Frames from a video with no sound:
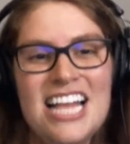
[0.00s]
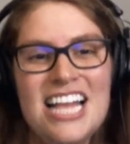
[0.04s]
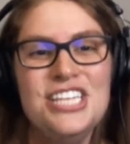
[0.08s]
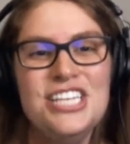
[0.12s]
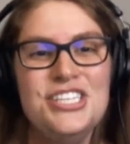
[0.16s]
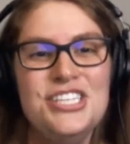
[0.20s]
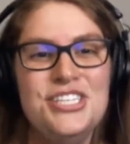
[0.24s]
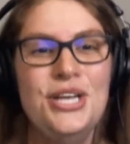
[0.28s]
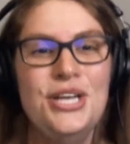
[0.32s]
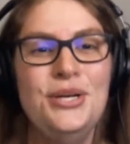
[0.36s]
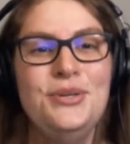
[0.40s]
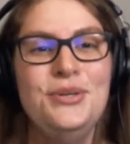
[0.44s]

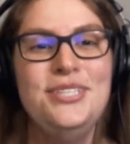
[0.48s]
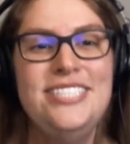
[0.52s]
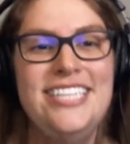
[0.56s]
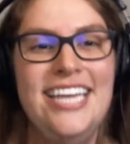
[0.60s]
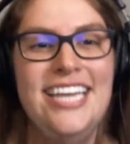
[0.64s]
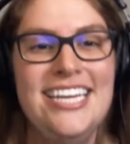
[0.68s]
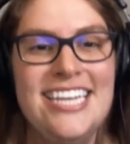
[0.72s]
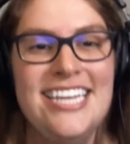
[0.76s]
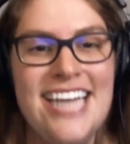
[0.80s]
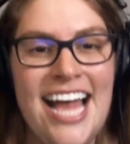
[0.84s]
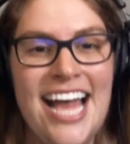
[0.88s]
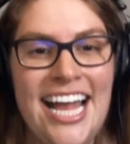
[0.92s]
So
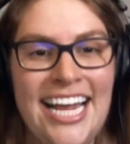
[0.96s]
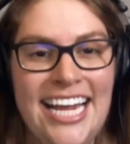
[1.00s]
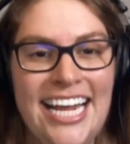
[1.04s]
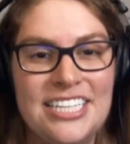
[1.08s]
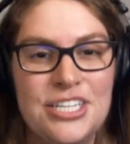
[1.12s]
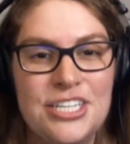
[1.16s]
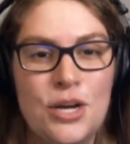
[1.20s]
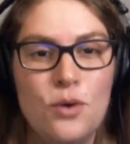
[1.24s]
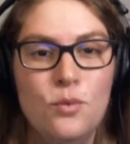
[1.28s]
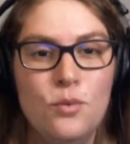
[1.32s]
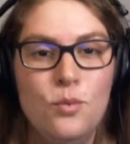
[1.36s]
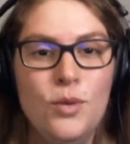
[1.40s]

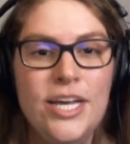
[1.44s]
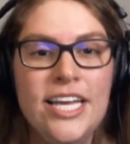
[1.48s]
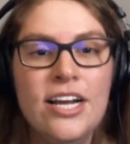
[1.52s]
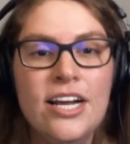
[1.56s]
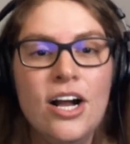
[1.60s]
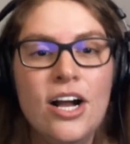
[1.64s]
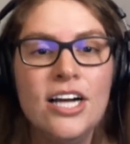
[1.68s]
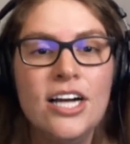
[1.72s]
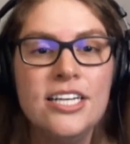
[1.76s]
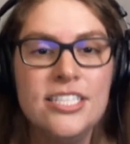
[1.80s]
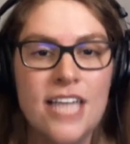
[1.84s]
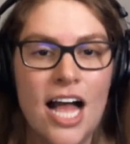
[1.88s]
tonight, we
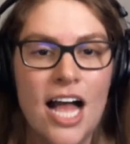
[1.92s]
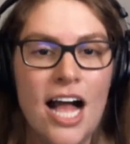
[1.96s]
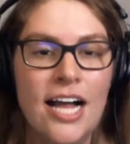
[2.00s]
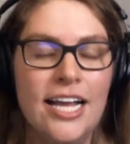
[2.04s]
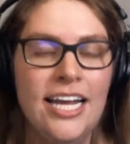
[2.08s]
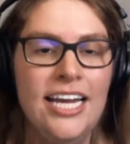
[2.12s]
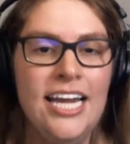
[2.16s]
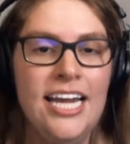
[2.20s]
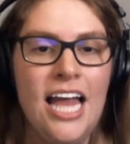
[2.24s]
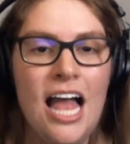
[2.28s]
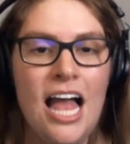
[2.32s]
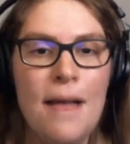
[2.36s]
are
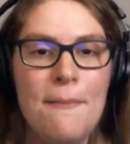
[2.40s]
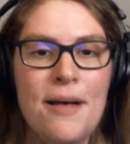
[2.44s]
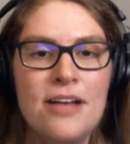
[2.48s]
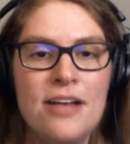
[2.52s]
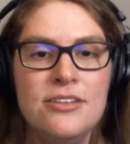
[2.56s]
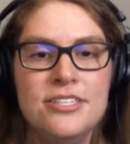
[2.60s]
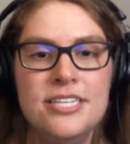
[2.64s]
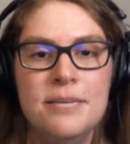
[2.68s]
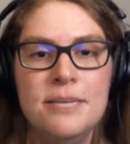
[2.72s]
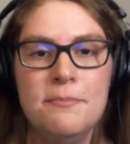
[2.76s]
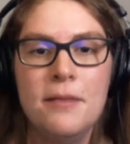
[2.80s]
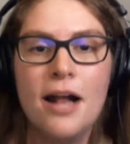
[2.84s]
talking
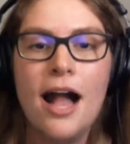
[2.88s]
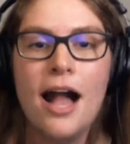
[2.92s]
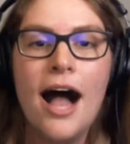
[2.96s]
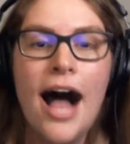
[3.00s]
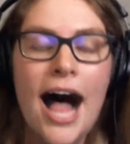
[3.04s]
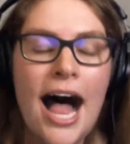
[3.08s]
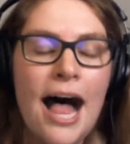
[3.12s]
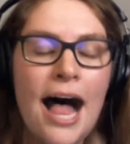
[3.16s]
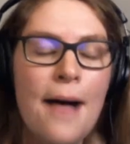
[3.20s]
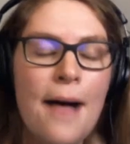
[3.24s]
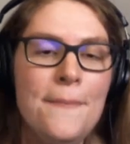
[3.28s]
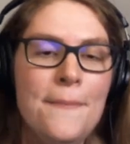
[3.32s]
about some
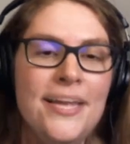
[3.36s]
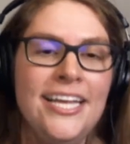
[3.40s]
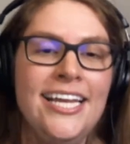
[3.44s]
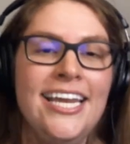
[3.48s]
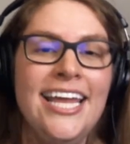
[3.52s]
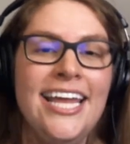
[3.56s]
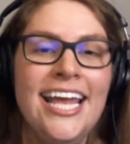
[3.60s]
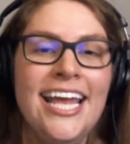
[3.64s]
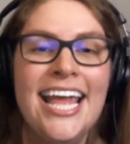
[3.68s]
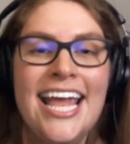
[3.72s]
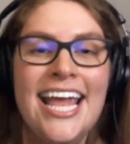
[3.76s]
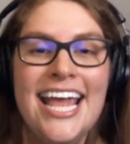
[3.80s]

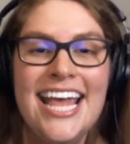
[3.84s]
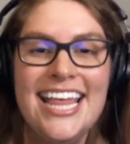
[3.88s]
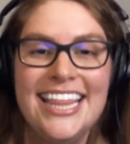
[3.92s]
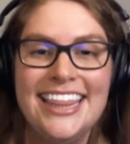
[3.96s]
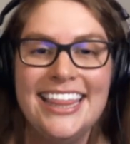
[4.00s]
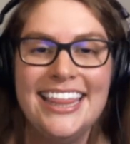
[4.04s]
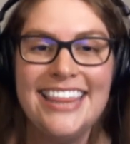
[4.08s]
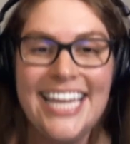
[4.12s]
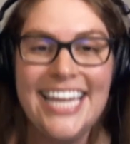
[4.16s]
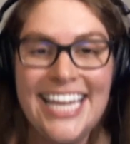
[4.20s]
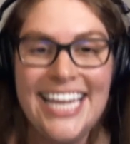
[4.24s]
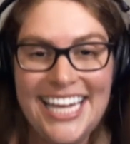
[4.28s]
common
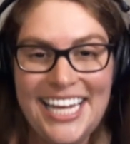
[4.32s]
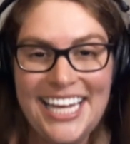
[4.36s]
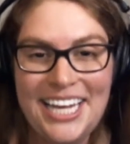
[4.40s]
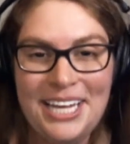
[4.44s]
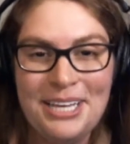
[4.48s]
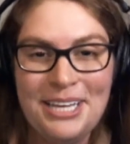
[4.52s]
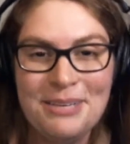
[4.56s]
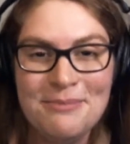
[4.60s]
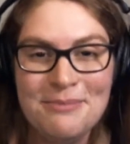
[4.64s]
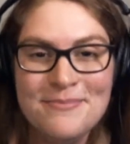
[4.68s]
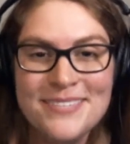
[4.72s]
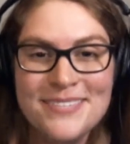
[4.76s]

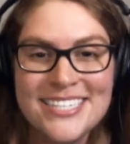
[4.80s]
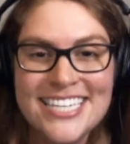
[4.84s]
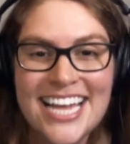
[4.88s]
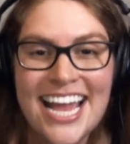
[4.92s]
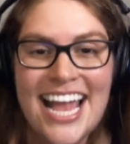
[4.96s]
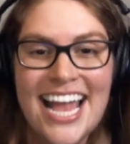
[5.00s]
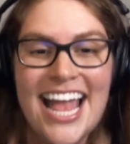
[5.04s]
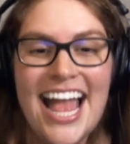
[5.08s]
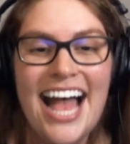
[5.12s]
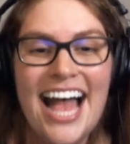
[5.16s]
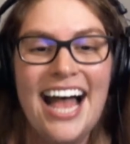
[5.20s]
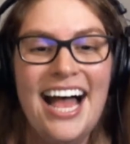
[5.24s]
themes
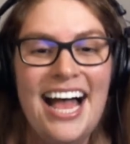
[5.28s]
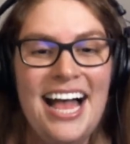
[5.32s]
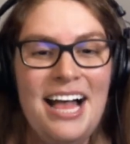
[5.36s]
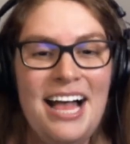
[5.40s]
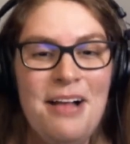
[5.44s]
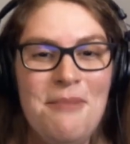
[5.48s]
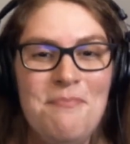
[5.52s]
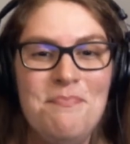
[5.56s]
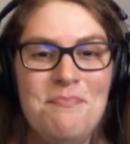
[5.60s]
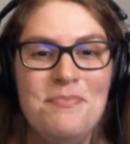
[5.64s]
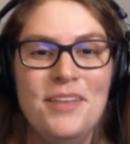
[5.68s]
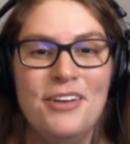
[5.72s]

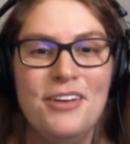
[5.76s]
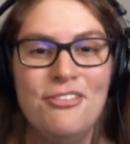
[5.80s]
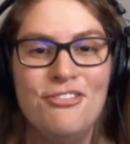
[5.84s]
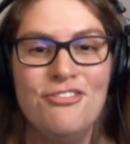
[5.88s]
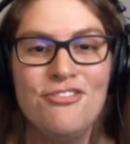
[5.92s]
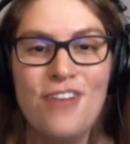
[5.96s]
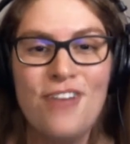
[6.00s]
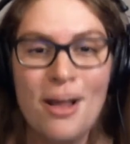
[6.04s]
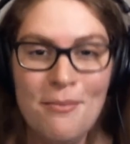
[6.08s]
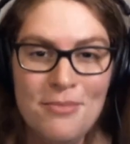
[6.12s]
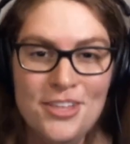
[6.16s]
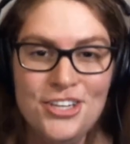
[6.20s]

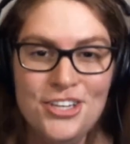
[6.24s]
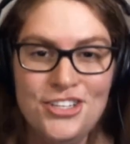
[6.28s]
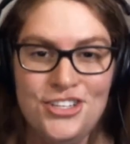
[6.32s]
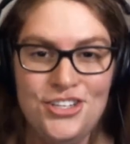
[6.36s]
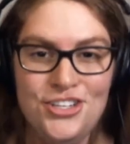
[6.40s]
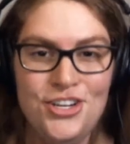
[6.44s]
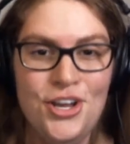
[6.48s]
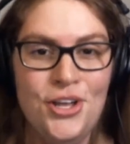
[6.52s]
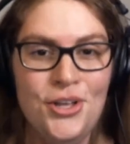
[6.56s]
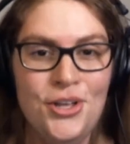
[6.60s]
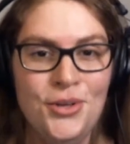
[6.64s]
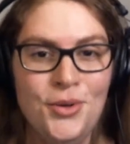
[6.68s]
from the
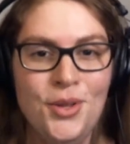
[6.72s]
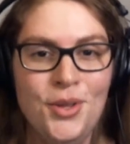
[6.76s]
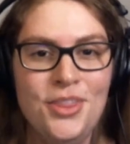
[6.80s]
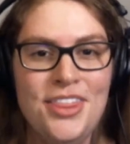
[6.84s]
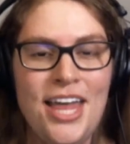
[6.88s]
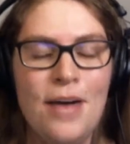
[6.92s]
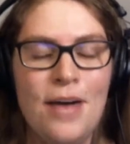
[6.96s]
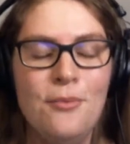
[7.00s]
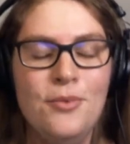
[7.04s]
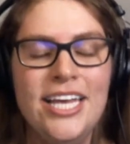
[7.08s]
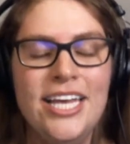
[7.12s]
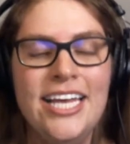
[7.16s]
show
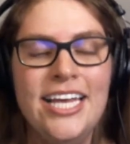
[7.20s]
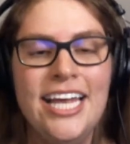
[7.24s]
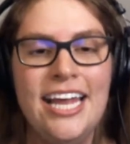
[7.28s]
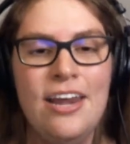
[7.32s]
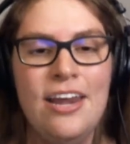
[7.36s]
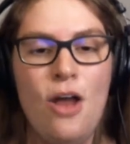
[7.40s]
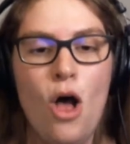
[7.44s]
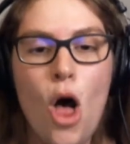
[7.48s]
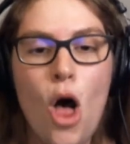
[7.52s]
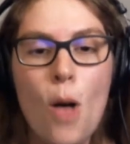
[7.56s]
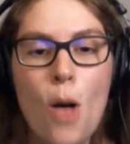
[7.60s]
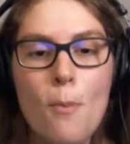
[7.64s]
that we can
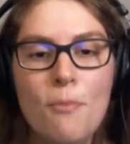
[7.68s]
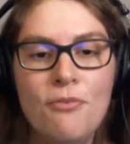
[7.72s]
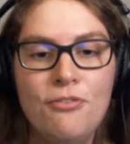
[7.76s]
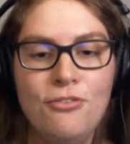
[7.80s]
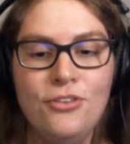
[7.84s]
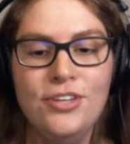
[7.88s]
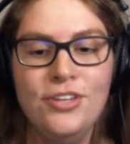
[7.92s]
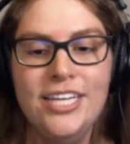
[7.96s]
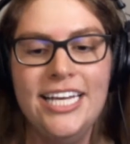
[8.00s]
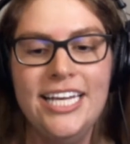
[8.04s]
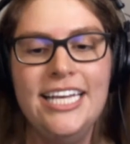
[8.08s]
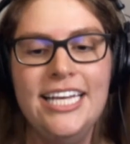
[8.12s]

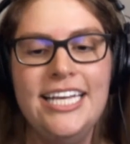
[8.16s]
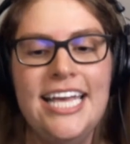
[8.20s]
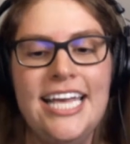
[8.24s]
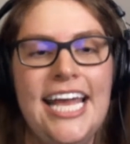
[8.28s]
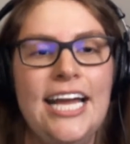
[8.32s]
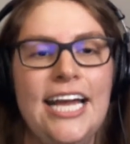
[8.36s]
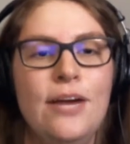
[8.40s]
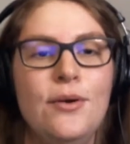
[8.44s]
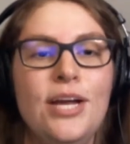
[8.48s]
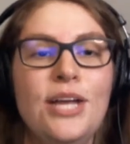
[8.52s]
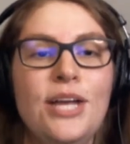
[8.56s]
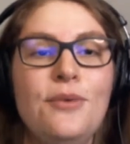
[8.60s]
hopefully
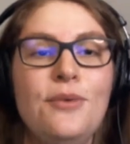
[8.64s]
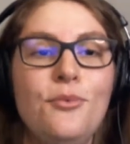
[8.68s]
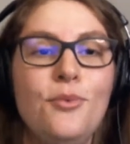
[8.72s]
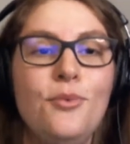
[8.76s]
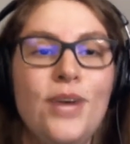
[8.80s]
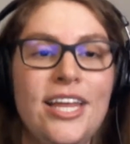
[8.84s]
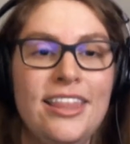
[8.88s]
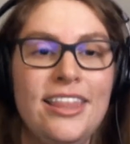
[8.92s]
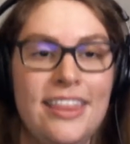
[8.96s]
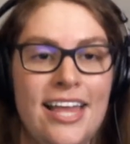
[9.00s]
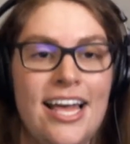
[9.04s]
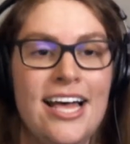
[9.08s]
carry
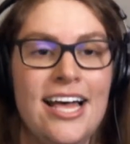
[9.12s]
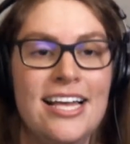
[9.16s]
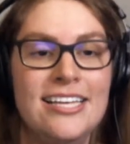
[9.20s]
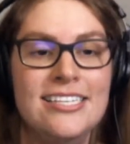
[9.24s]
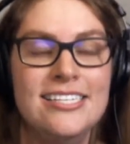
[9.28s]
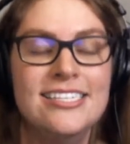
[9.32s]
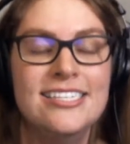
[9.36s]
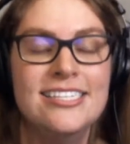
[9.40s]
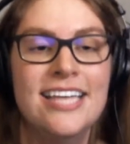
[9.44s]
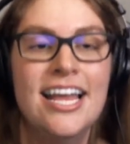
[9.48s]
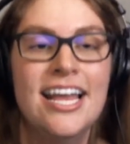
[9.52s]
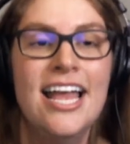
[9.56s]
with
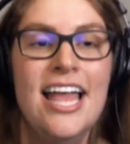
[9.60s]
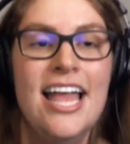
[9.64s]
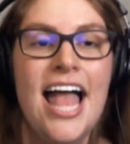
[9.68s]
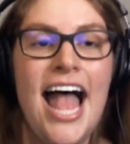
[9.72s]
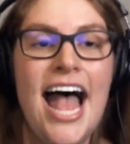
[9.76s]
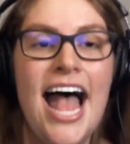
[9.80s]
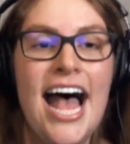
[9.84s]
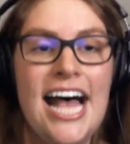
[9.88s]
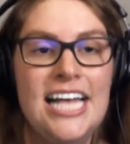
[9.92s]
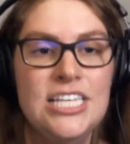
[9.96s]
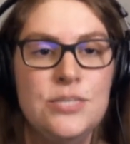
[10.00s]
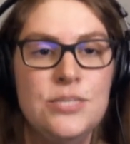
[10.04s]
us
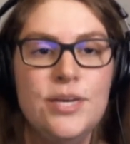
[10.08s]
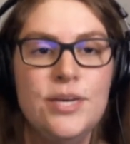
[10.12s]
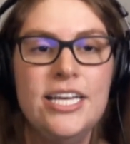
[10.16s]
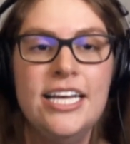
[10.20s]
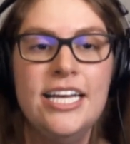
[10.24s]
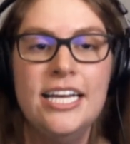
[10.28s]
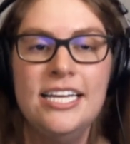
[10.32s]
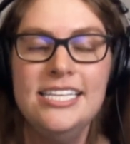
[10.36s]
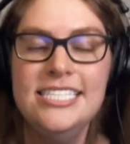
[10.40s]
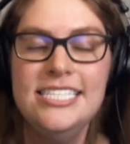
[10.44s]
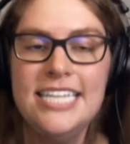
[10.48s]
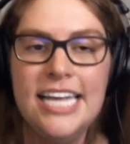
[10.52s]
as we
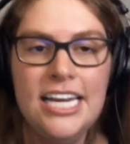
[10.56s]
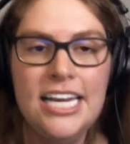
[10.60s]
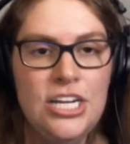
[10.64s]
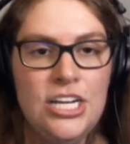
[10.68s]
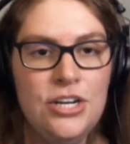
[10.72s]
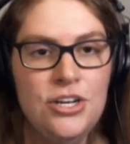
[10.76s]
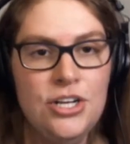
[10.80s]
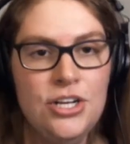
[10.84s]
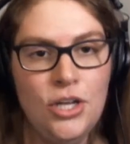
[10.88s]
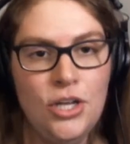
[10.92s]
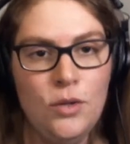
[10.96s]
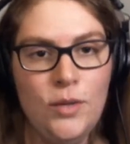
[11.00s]
continue
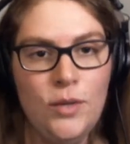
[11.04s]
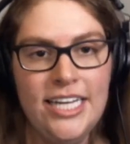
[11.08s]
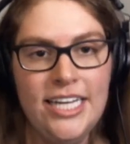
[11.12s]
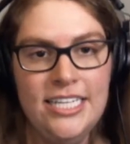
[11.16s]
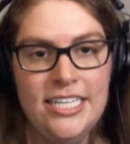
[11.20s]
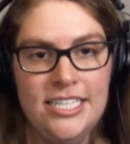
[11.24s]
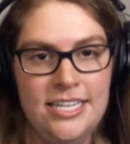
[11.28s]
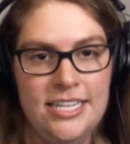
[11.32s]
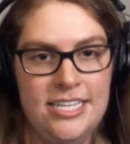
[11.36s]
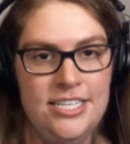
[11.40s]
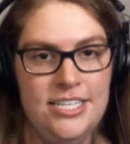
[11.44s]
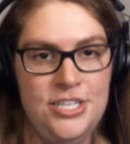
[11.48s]
to go
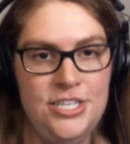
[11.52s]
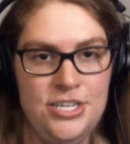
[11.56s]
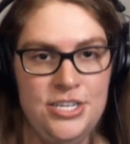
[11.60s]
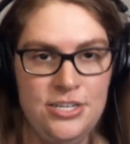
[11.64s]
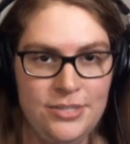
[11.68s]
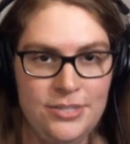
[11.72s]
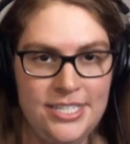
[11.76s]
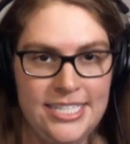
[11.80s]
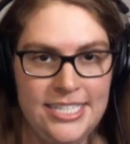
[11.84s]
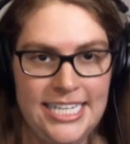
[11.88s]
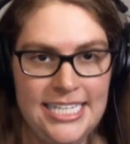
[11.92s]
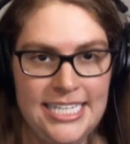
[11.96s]
into this new
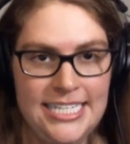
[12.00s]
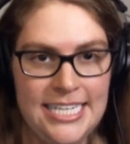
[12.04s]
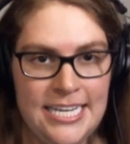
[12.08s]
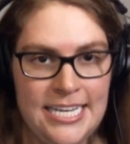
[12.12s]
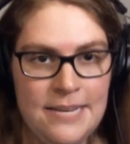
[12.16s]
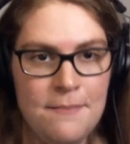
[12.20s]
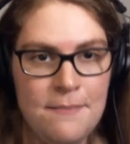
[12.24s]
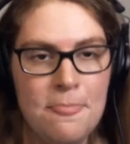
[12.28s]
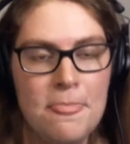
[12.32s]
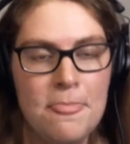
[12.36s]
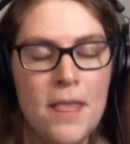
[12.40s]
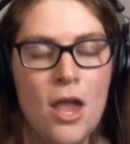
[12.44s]

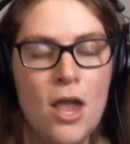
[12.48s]
season.